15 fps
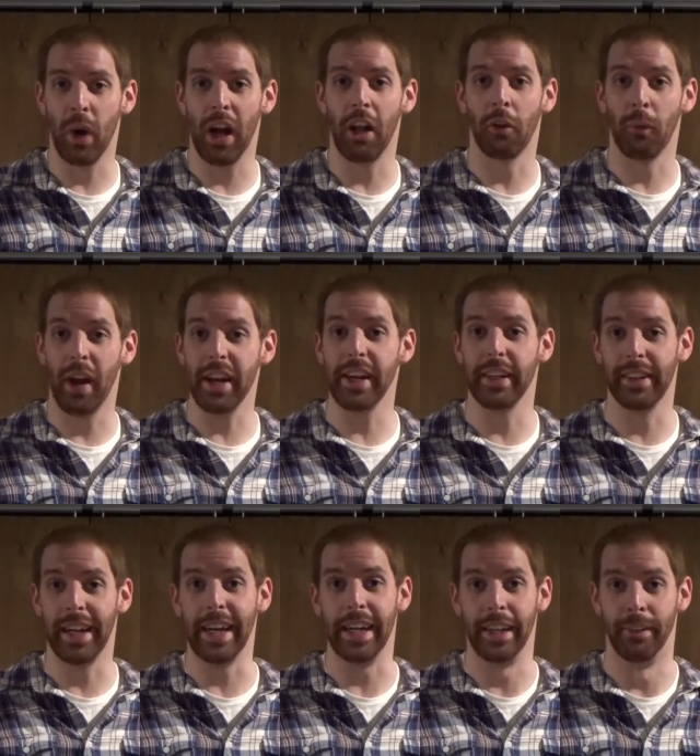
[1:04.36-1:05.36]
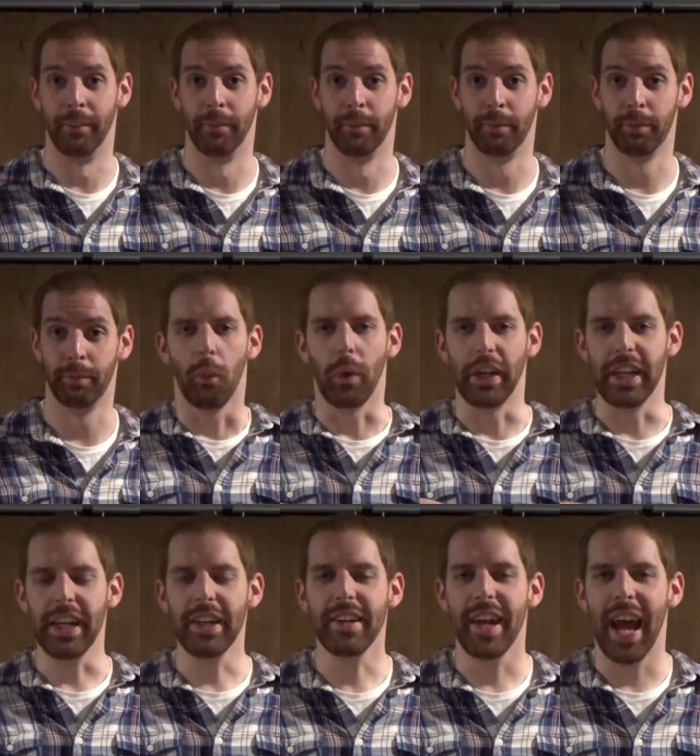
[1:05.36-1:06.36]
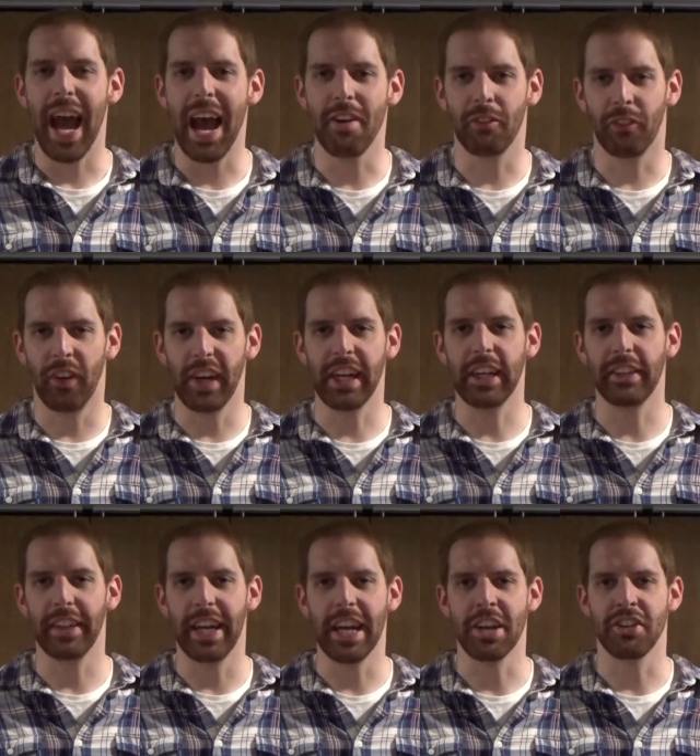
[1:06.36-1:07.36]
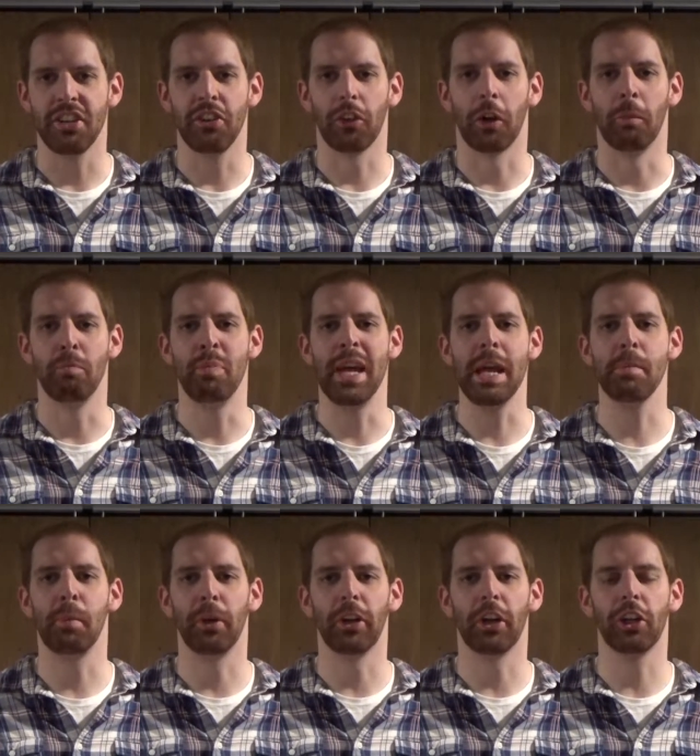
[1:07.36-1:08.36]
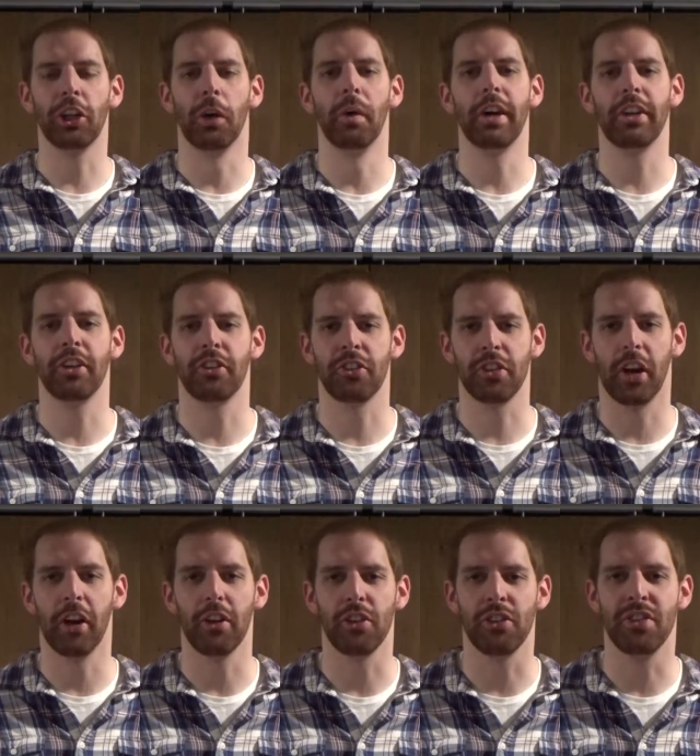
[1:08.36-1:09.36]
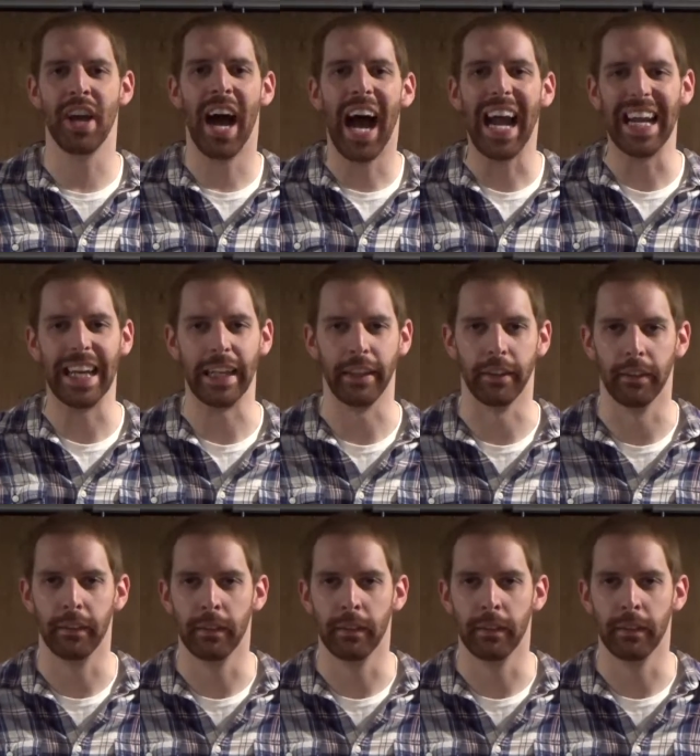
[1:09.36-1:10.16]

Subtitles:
well-regulated. We need to have regulations or people are going to start dying.